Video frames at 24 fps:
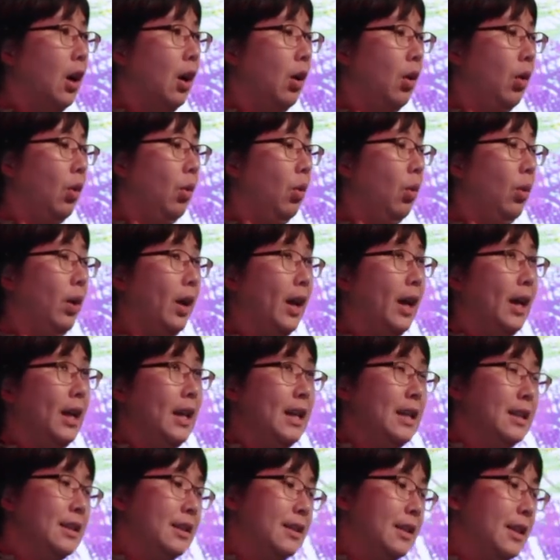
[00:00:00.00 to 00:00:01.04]
or
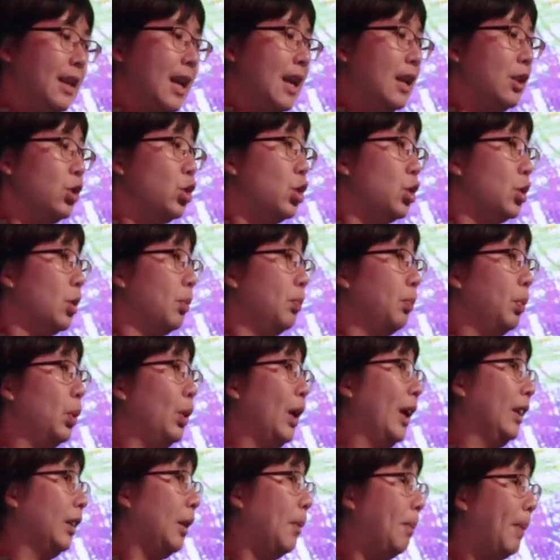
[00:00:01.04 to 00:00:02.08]
it's then put
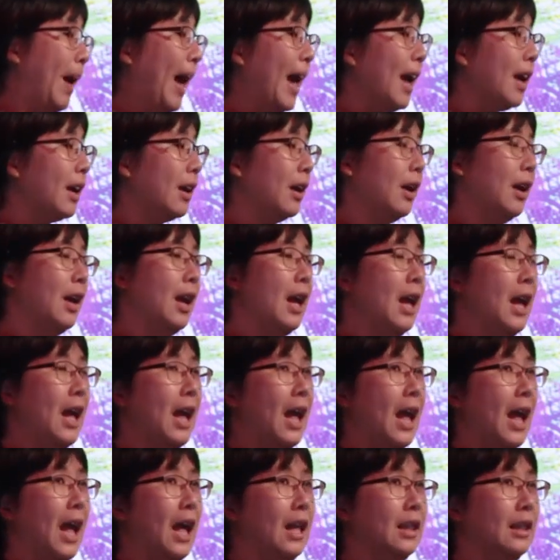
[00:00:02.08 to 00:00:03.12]
at the back,
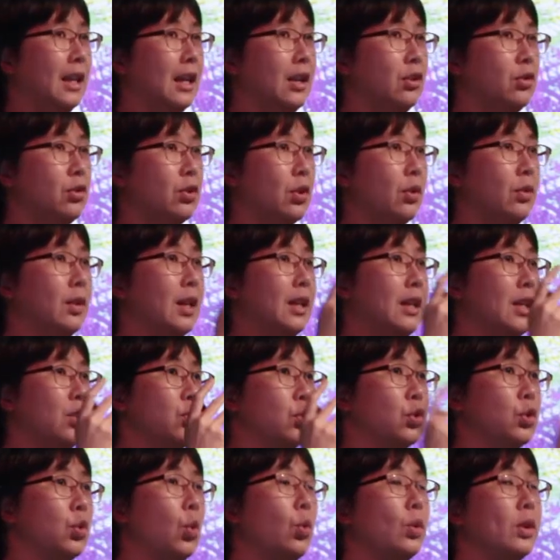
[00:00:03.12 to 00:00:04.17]
and then it's
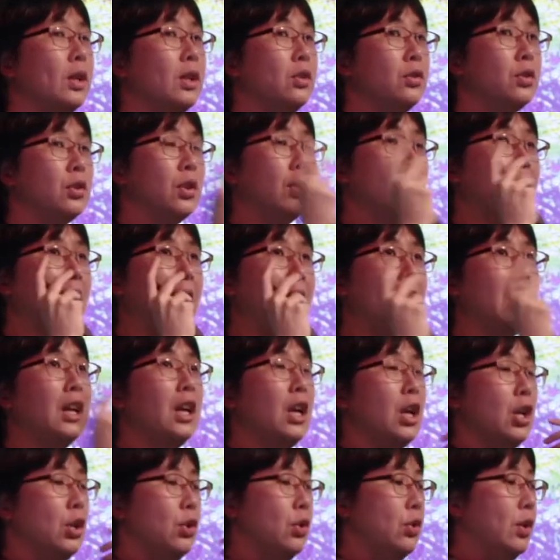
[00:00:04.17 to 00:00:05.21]
sorted so that
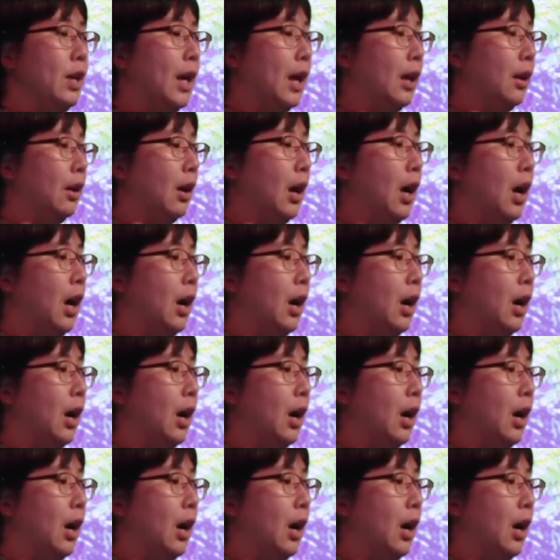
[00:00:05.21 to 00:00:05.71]
you get